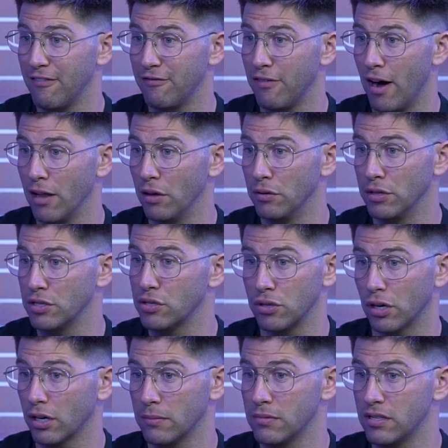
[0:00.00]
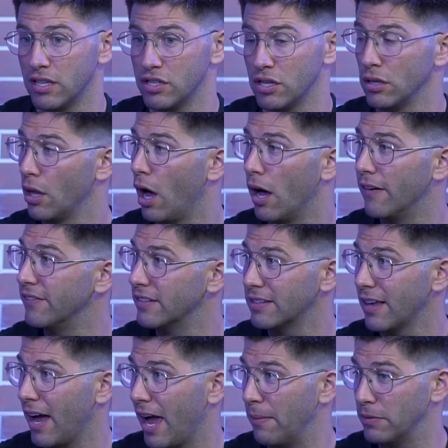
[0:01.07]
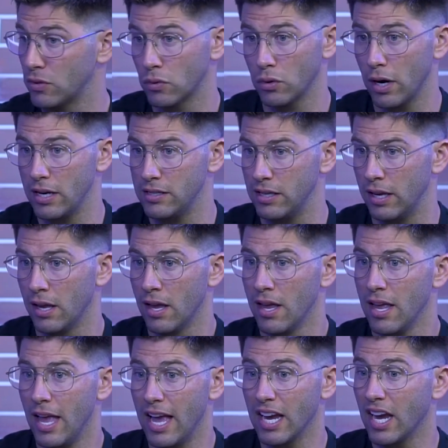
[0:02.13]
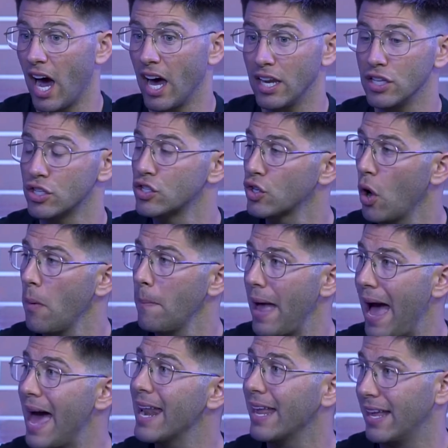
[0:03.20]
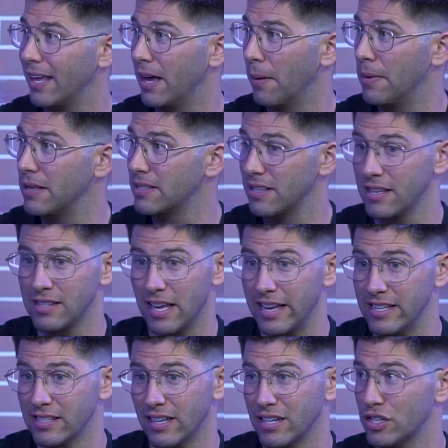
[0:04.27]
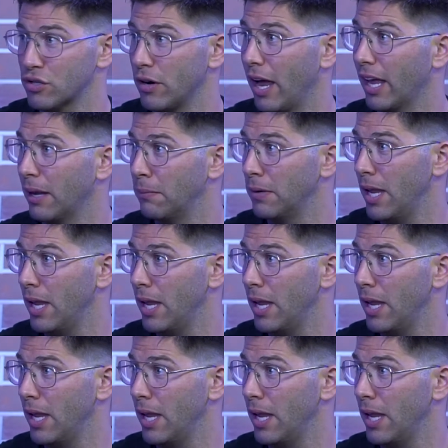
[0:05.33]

follow the circumcision law of the time. It's crazy. And God is so mad at him, it says that he's going to strike him